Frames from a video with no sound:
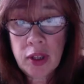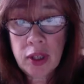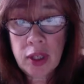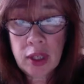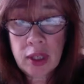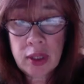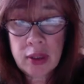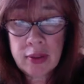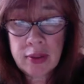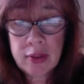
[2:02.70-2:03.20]

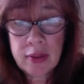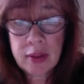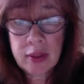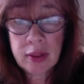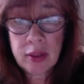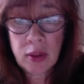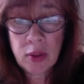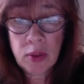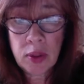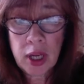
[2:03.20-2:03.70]
think it's
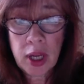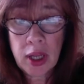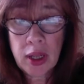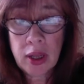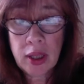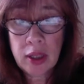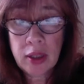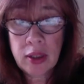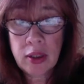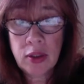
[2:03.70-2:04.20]
an okay
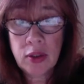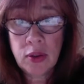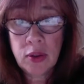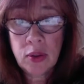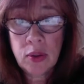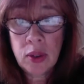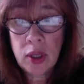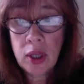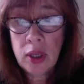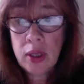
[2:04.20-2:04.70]
thing to
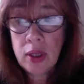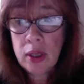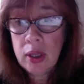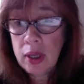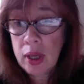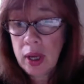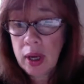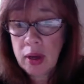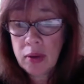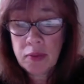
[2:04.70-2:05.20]
do,
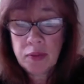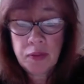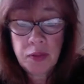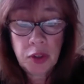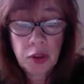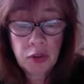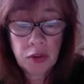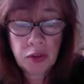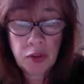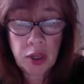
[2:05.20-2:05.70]
have
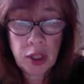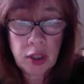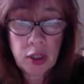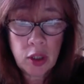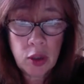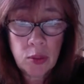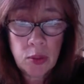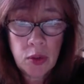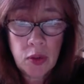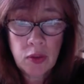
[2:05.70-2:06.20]
your friend
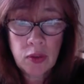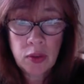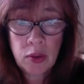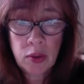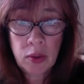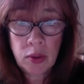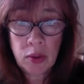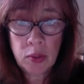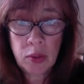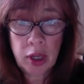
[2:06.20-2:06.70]
come
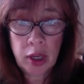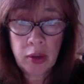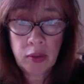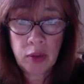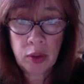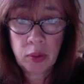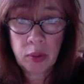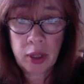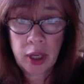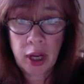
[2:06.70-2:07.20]
over, have
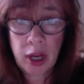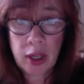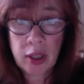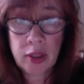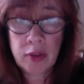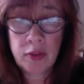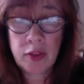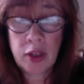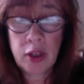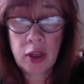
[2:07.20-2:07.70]
your
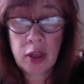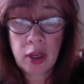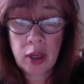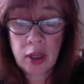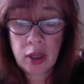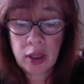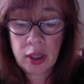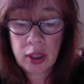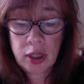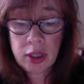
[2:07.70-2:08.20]
reactive dog
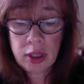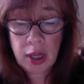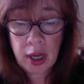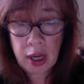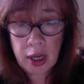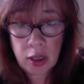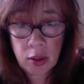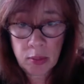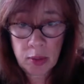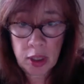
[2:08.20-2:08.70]
on leash, and
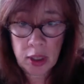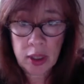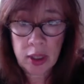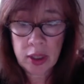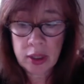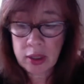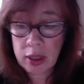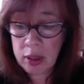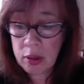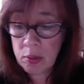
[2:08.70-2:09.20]
hand him the
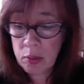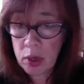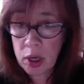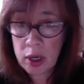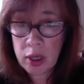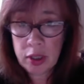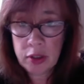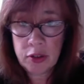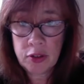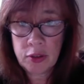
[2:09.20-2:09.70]
leash. Let him
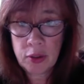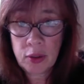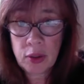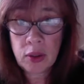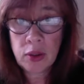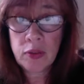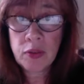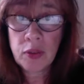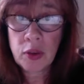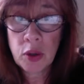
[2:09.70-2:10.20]
walk in a
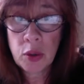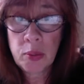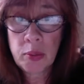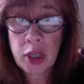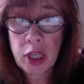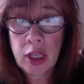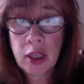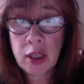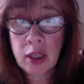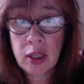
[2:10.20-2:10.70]
circle for a
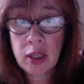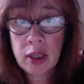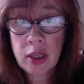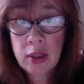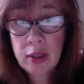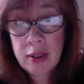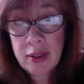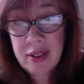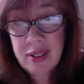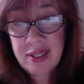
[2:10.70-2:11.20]
minute.
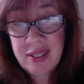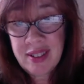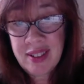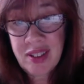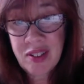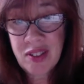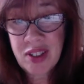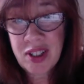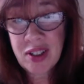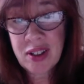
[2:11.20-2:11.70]
See
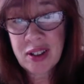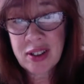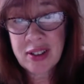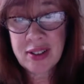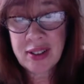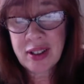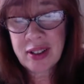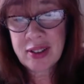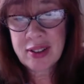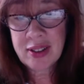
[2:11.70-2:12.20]
if the dog
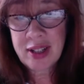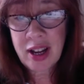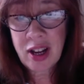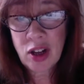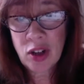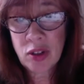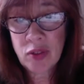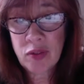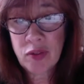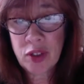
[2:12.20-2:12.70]
settles
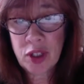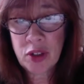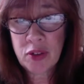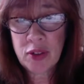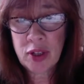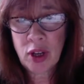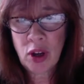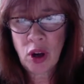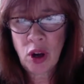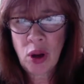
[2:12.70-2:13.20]
down and
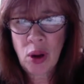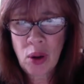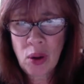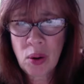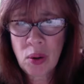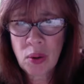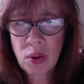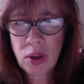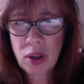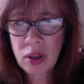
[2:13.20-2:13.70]
figures out,
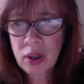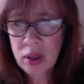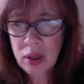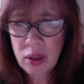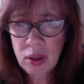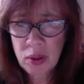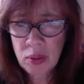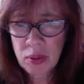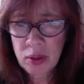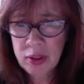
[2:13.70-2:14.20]
oh,
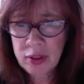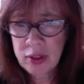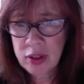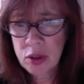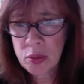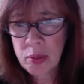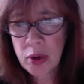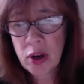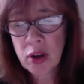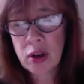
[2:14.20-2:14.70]
no reason
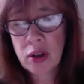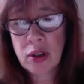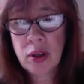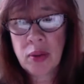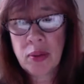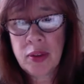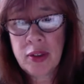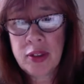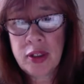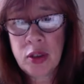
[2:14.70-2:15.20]
to bark,
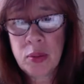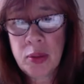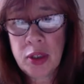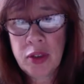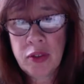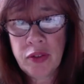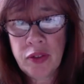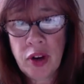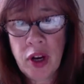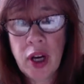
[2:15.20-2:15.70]
no reason to be
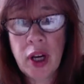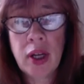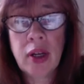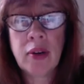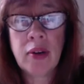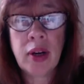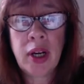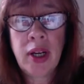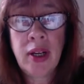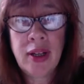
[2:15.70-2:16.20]
afraid,
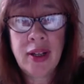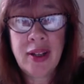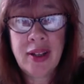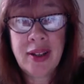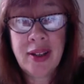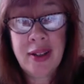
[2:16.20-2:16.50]
right?